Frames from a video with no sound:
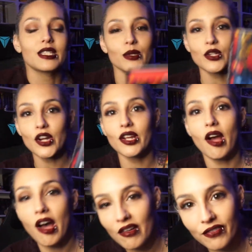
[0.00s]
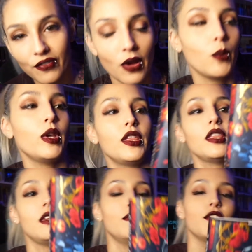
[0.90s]
starting off with
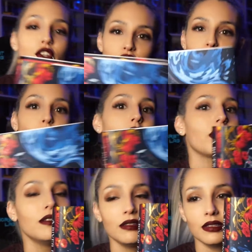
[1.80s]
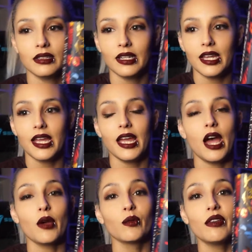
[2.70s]
the first one,
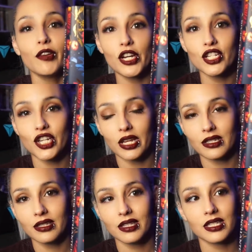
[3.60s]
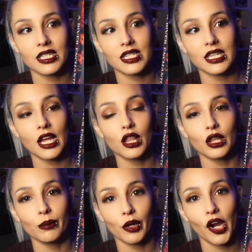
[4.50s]
A River Enchanted. This is the
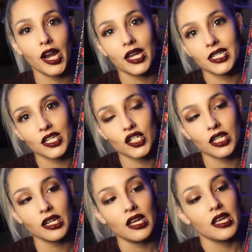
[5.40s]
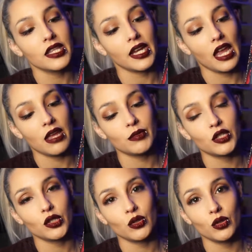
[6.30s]
Illumicrate edition that came
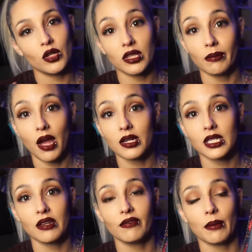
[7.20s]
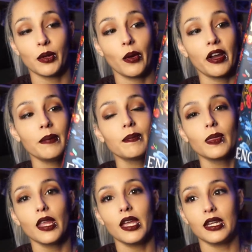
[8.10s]
in the box in February.
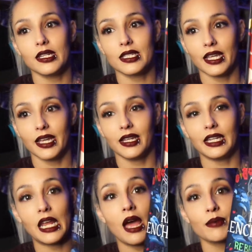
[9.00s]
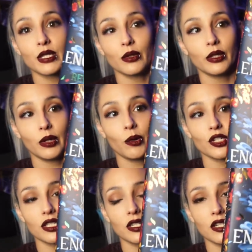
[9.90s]
It is like an absolutely
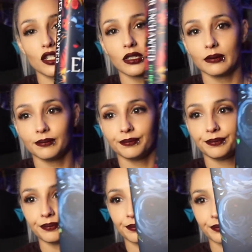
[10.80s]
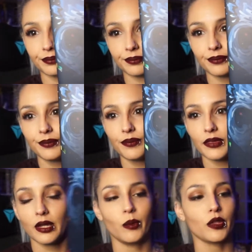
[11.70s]
gorgeous edition
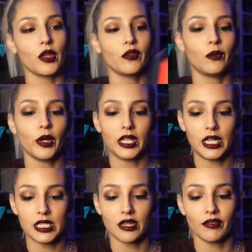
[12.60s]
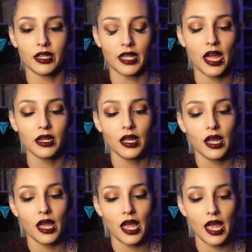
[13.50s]
with all the foiling and stuff like that.
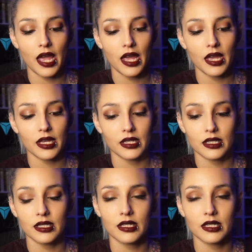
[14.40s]
And